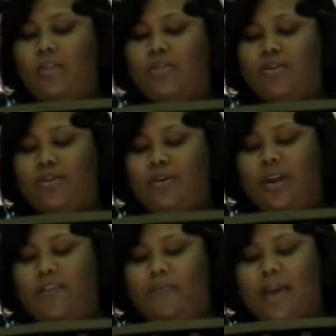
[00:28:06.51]
The
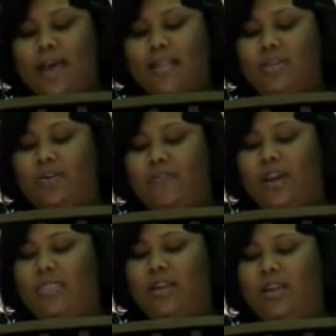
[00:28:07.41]
story of Passover
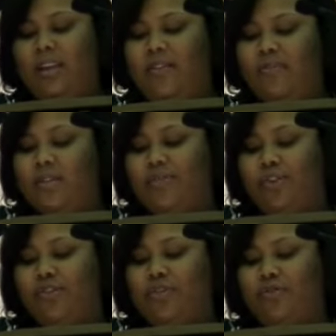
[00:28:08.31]
and the deliverance of
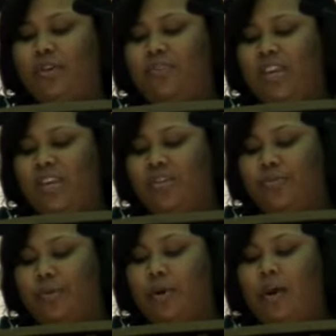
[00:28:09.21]
the children of
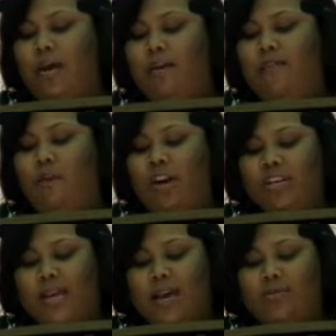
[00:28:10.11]
Israel
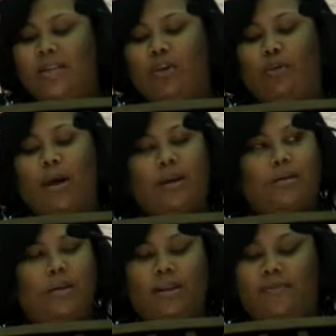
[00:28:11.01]
foreshadows a
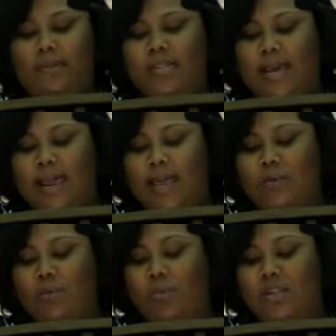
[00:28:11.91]
greater deliverance
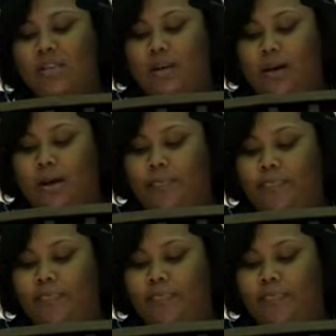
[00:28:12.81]
that was to come.